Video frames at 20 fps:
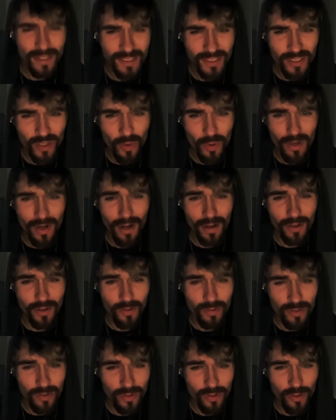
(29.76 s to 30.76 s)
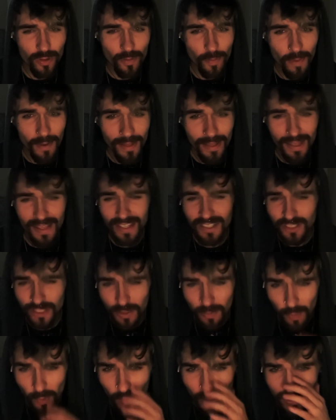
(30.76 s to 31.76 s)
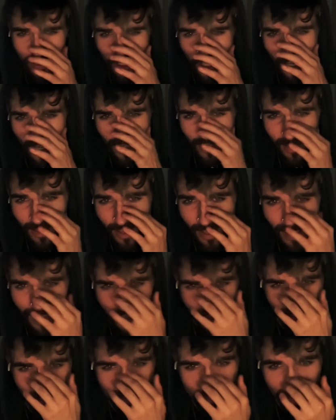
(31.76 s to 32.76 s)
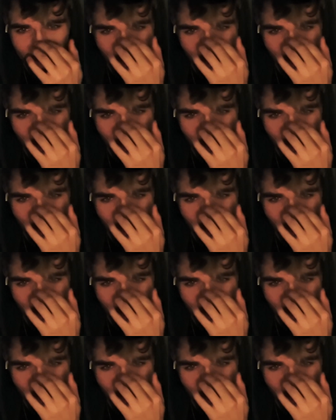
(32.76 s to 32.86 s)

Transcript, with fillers: What's going on YouTube? It's your boy John, and